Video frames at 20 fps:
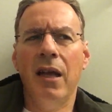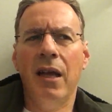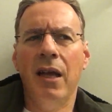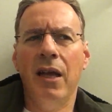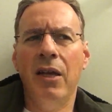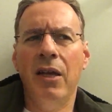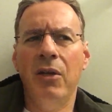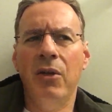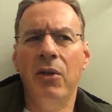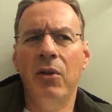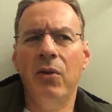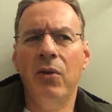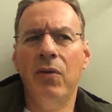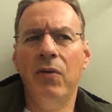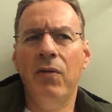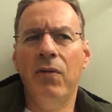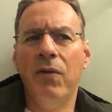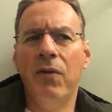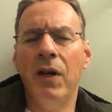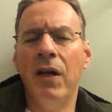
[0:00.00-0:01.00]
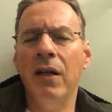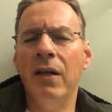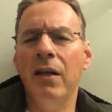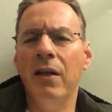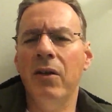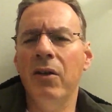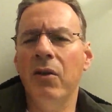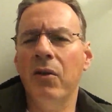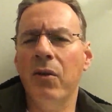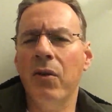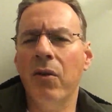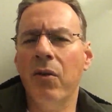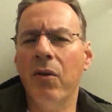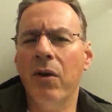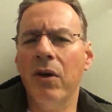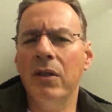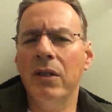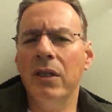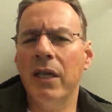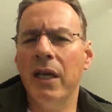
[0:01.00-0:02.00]
and you'll find that your
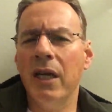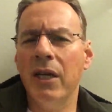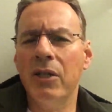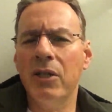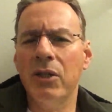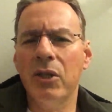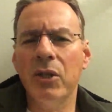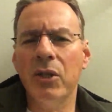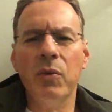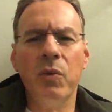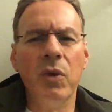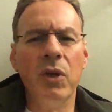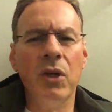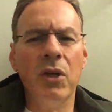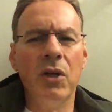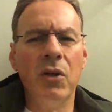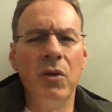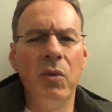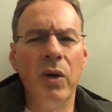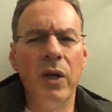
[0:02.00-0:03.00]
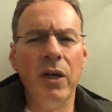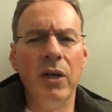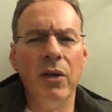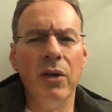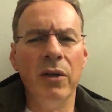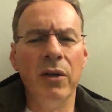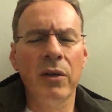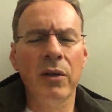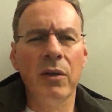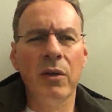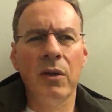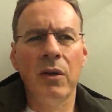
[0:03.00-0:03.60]
thoughts actually work quicker,